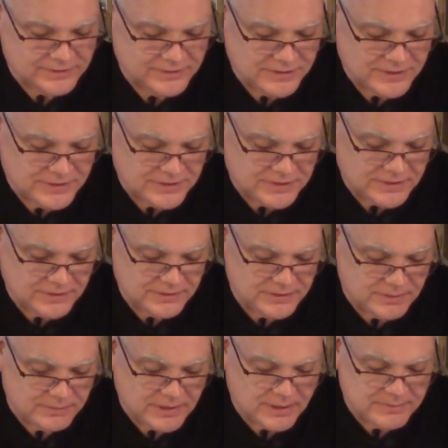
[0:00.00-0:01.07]
Because
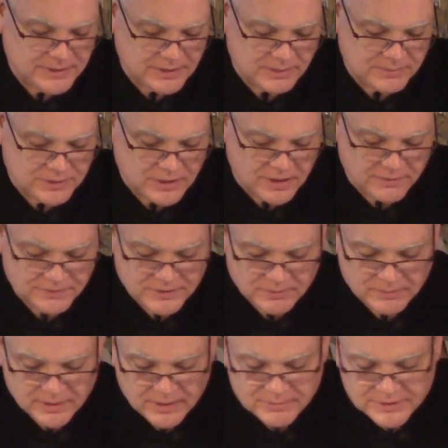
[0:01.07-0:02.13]
sometimes it comes off,
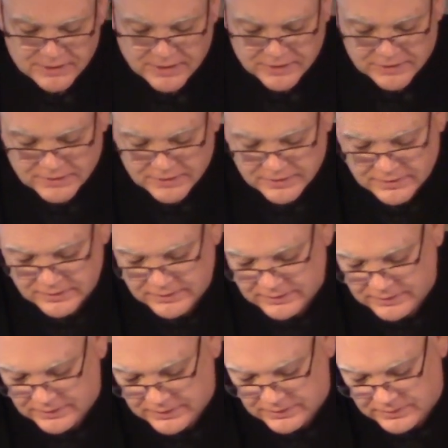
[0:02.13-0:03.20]
sometimes it doesn't.
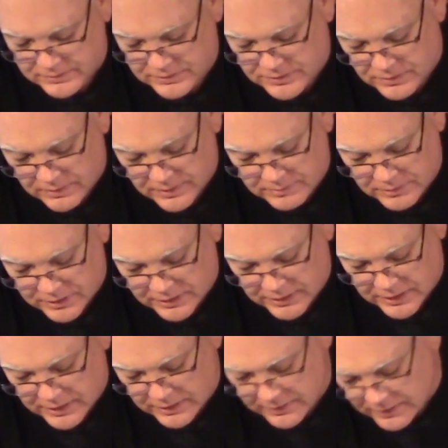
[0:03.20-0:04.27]
So I'm going to get